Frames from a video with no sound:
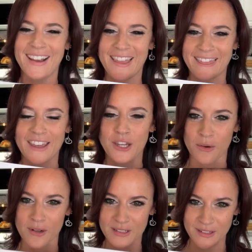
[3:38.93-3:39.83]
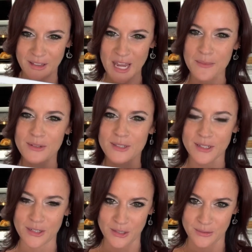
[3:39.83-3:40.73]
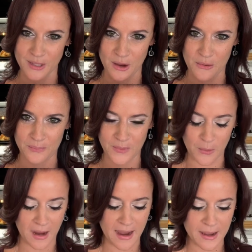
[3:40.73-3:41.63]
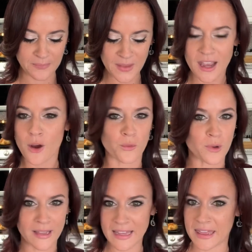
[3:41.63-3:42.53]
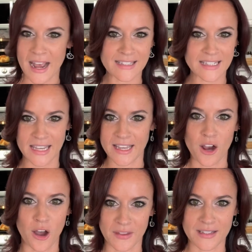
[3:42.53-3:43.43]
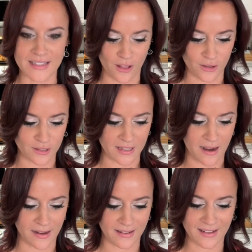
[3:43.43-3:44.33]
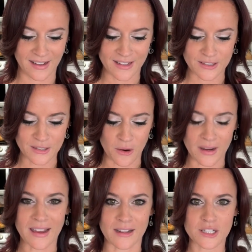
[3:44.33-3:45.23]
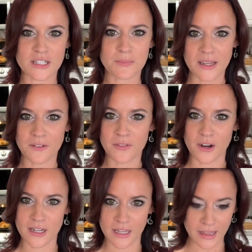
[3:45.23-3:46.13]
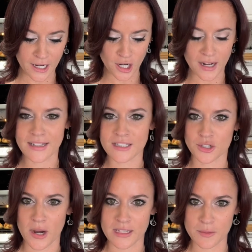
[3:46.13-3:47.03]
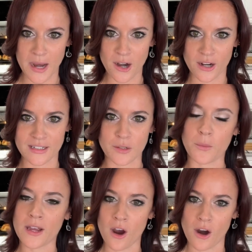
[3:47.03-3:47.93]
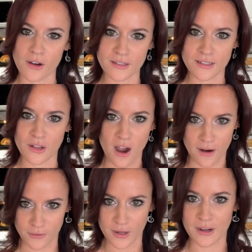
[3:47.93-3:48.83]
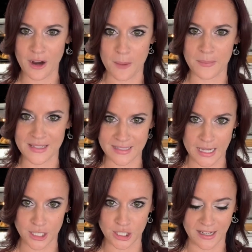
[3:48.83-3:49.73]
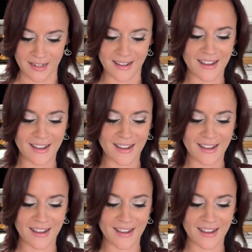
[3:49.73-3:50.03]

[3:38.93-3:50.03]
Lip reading: that you are still able to do so, okay? Really, that's it on the seller side. So again, just being very clear, it's transparent. We are still offering a compensation